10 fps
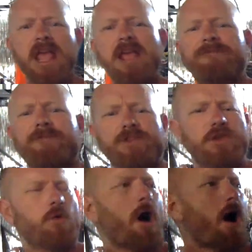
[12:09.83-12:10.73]
If
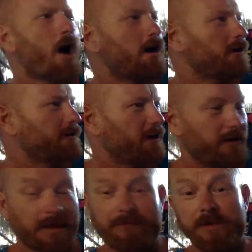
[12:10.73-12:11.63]
you've
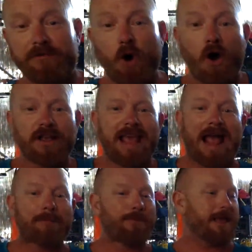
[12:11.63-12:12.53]
got a
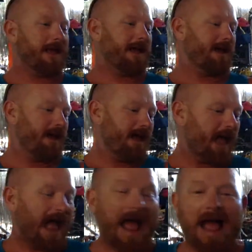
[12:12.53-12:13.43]
gap year
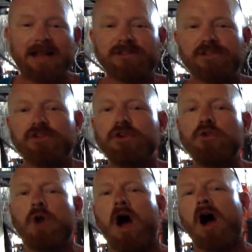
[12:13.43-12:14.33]
and
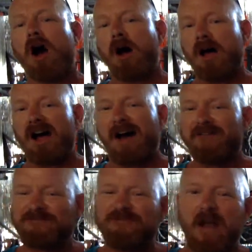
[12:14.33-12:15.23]
you are
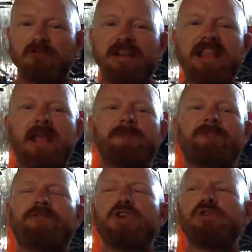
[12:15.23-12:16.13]
a very
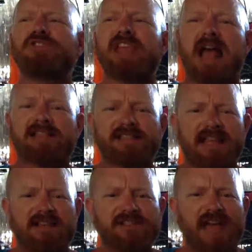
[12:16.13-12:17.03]

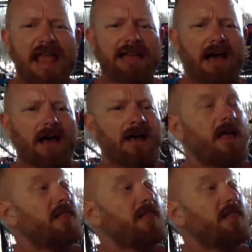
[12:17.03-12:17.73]
enthusiastic sailor,